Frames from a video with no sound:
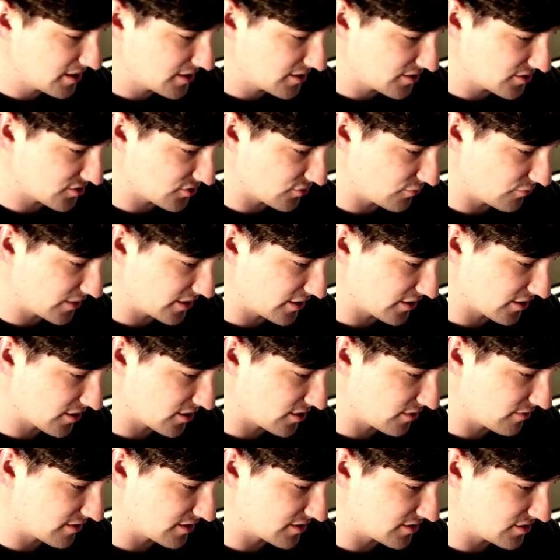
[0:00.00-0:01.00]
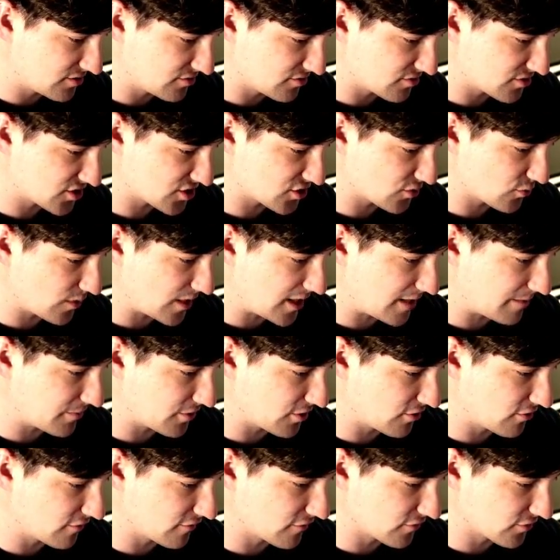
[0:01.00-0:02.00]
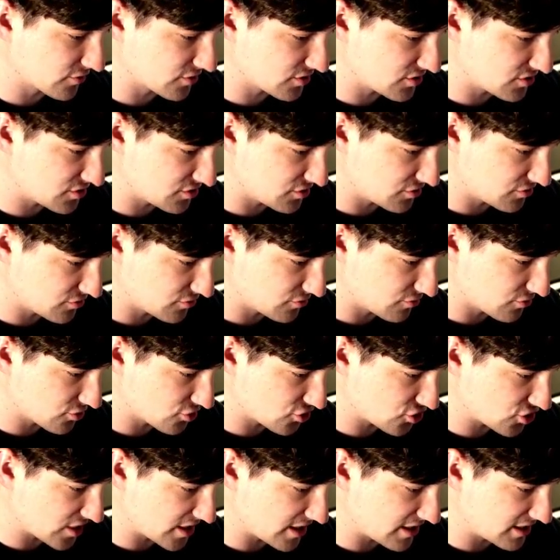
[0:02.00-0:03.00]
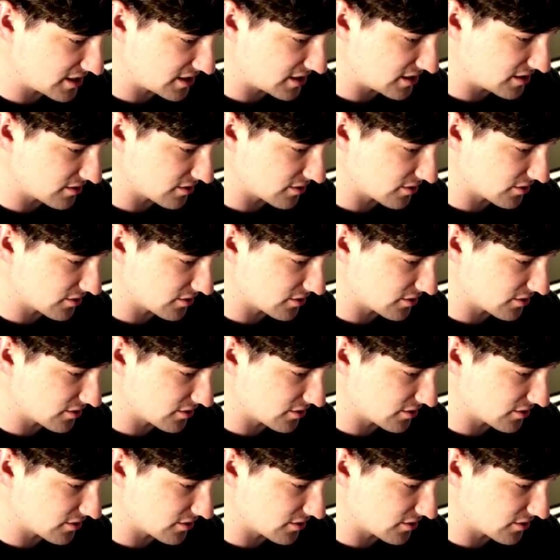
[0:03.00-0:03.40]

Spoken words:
So we are going to swap over to shiny,